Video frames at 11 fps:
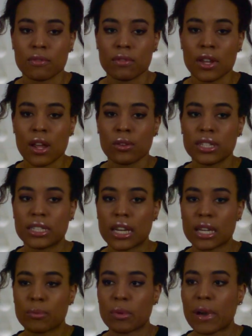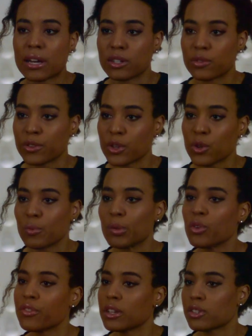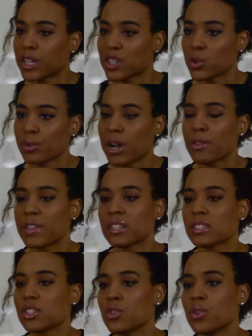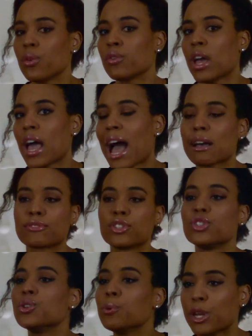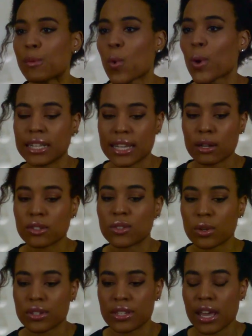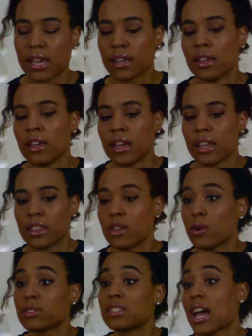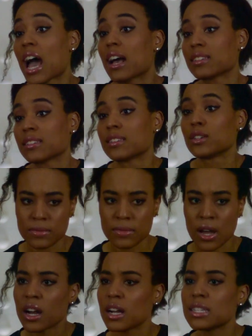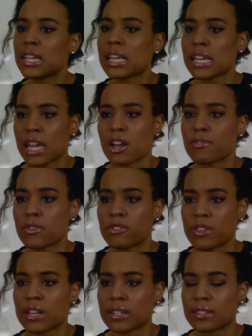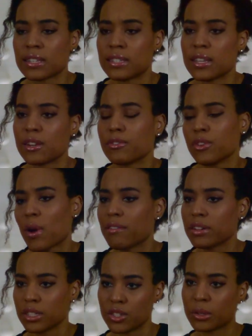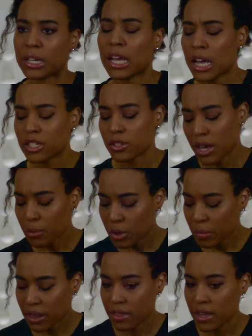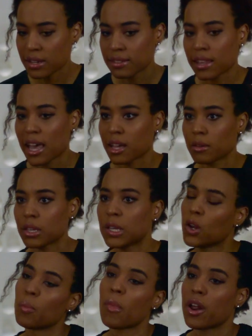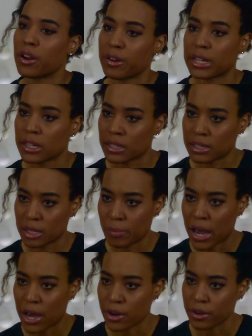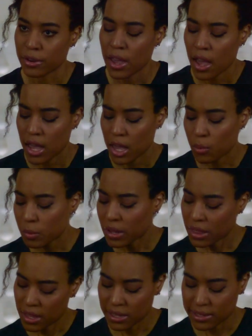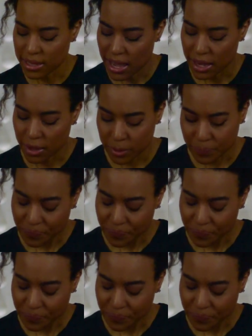not only setting up reminders for you, but moving your schedule around, things that you don't have to do anymore. It's outsourcing those tasks. Arghon's taking care of those things instead of you having to do it. So that would be things like, monitoring a sleep pattern. It would be things like,